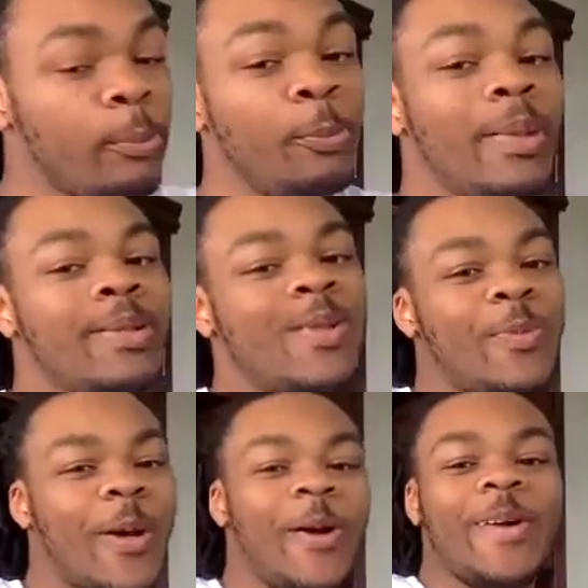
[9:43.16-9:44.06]
Mr.
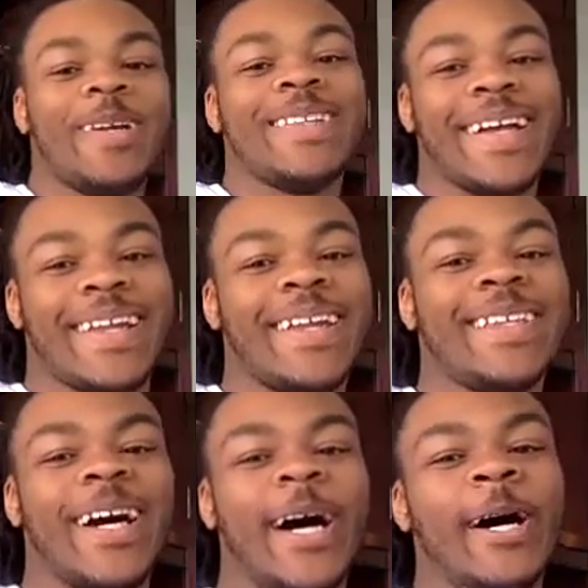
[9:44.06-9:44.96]
Perry, like he
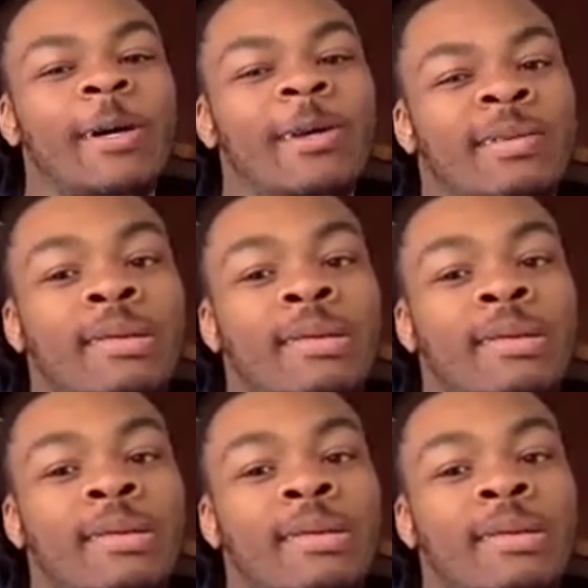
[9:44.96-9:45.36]
does,